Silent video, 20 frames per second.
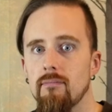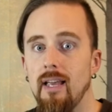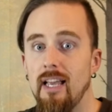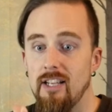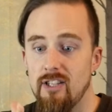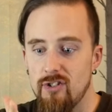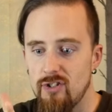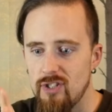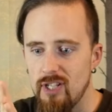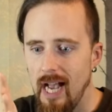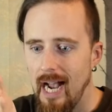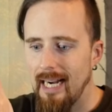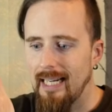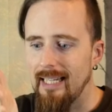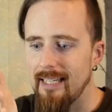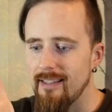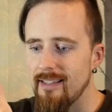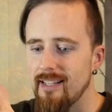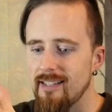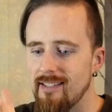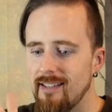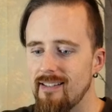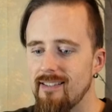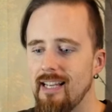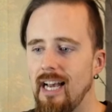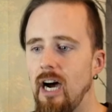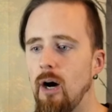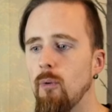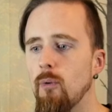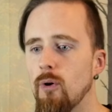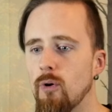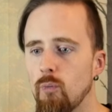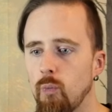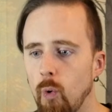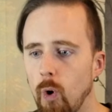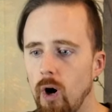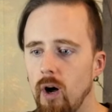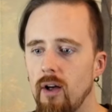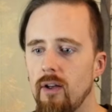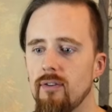exactly this is how it
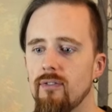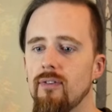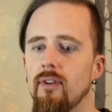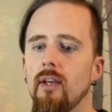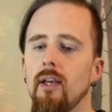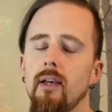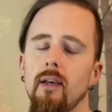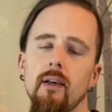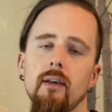was.